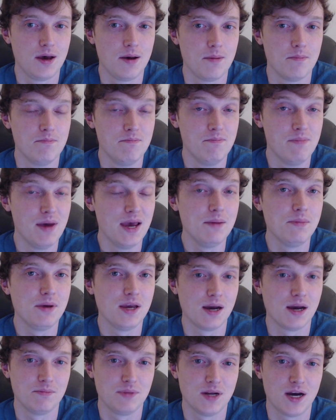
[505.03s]

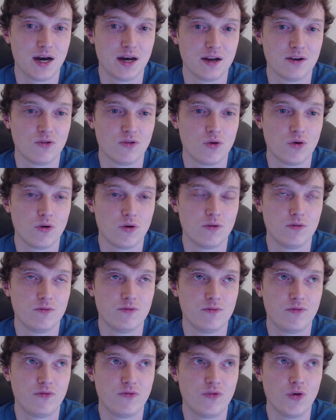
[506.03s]
maybe I'm not
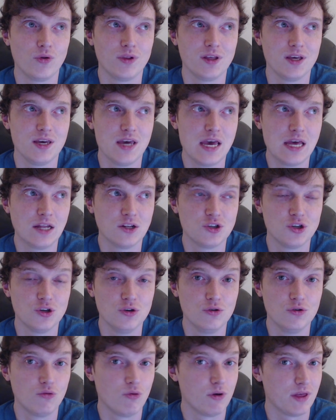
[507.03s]
fully in
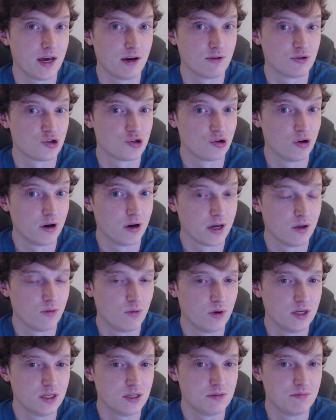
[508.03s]
tune with how strong it
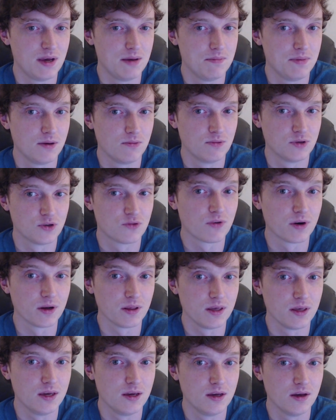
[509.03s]
was. Maybe it was
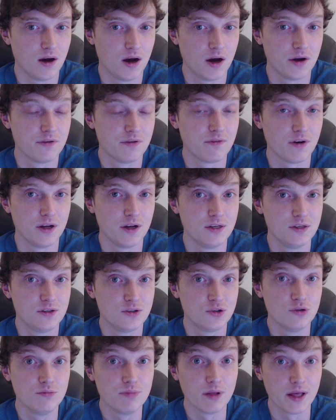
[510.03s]
really unfun
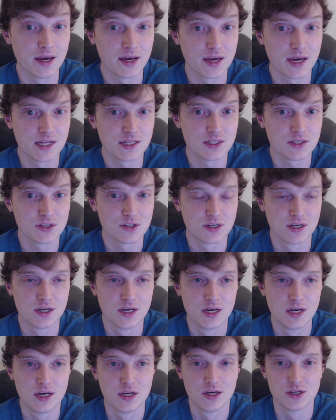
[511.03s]
to play against.
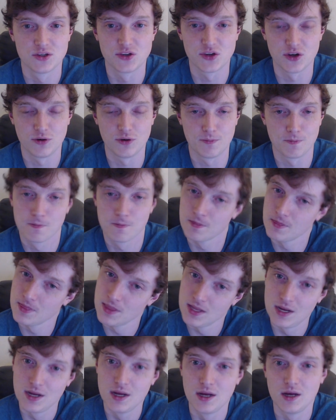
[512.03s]
So
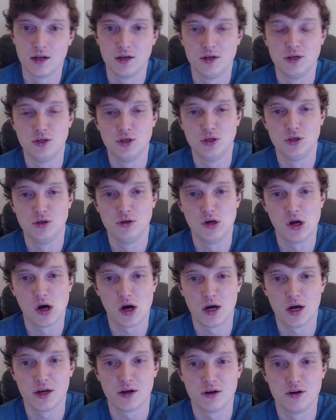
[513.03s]

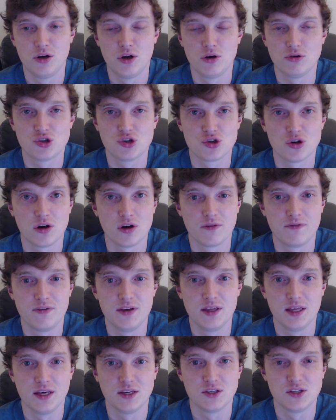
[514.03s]
no strong
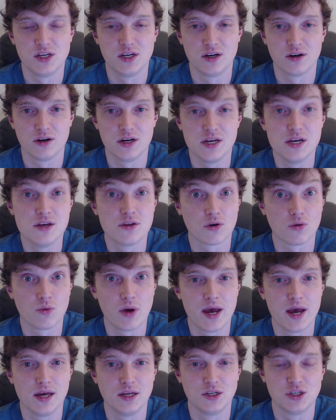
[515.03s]
feelings here either
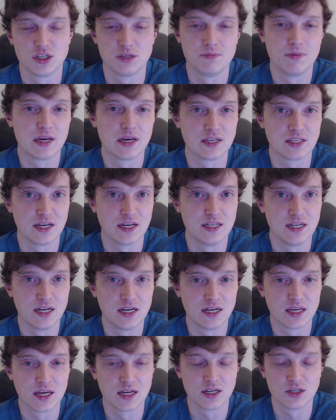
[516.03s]
way, just because I
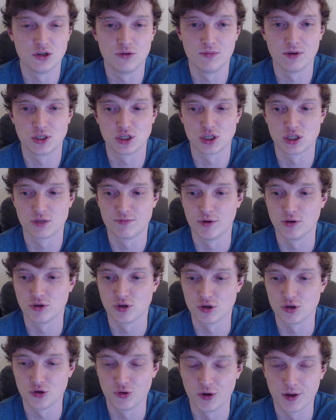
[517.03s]
didn't get too much
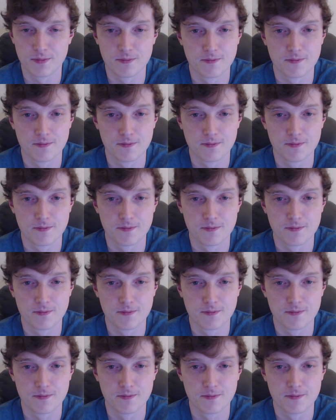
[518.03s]
exposure to it.